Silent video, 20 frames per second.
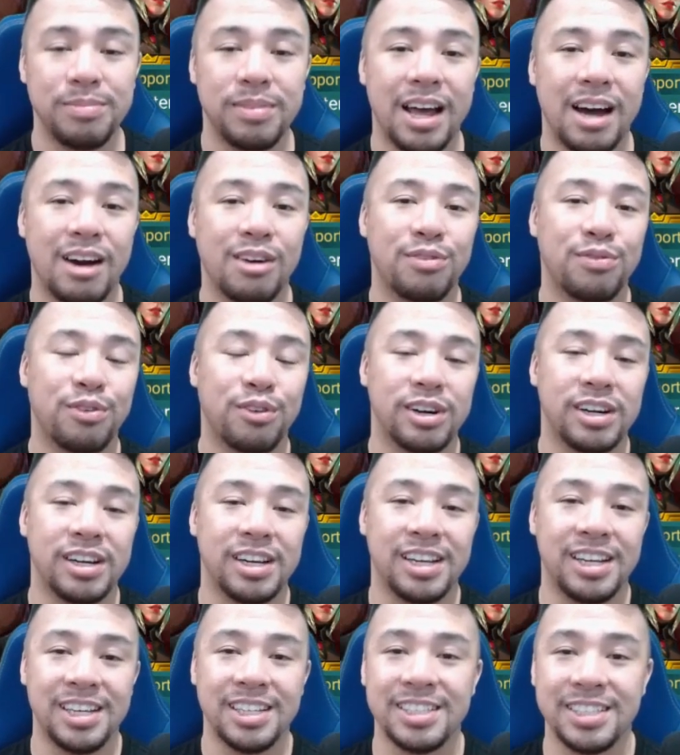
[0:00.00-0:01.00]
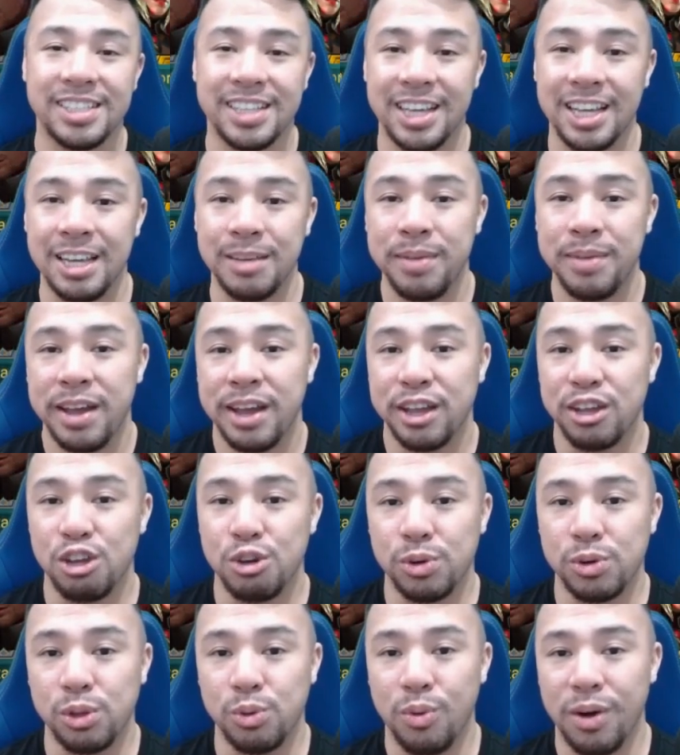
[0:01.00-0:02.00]
Now for this team,
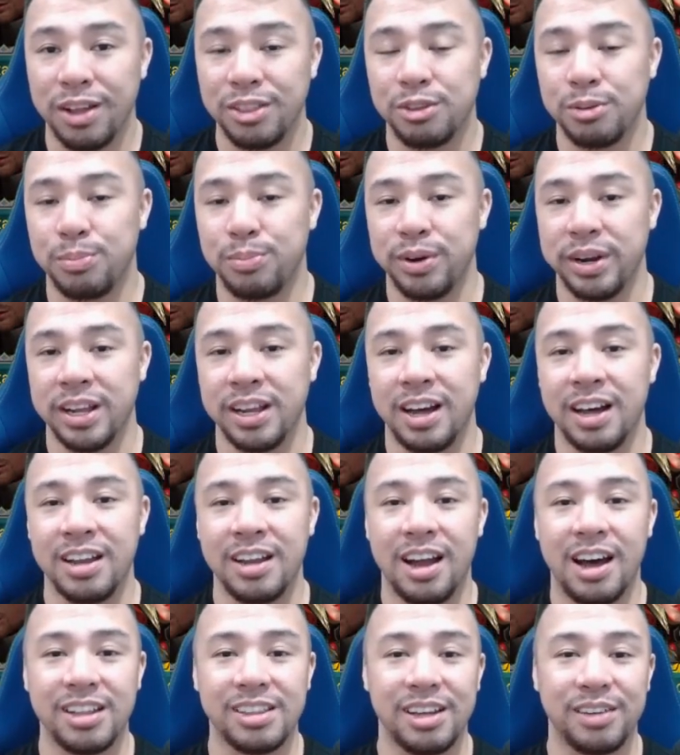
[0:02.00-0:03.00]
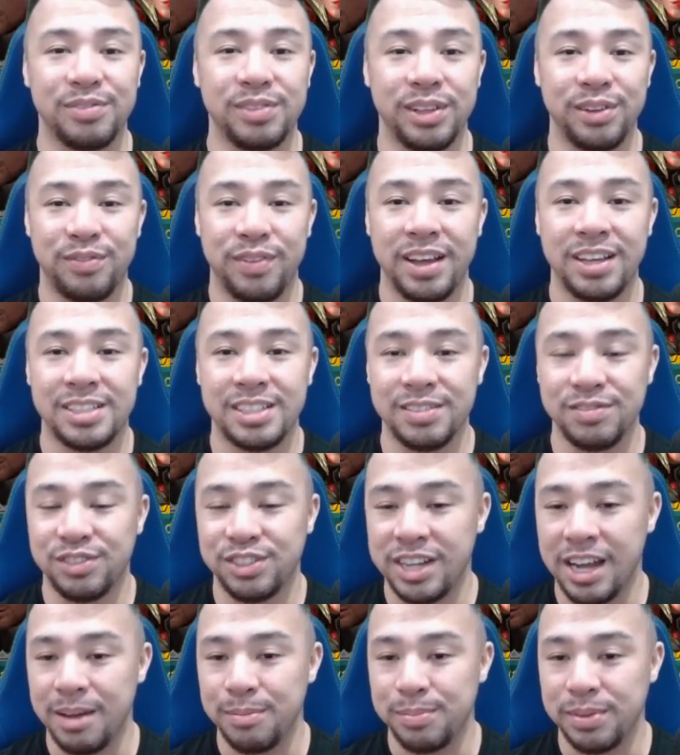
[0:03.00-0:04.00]
you would want to bring a lot of defensive
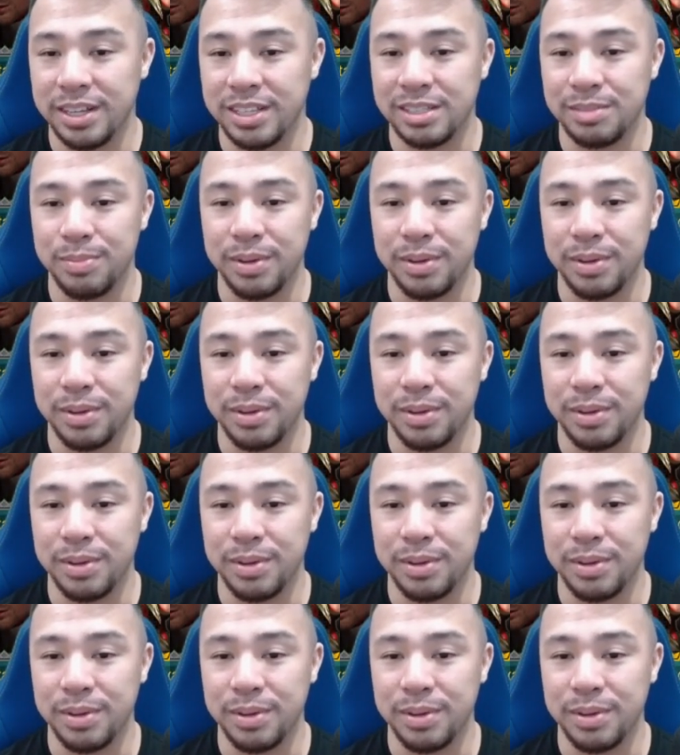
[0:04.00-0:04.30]
champions,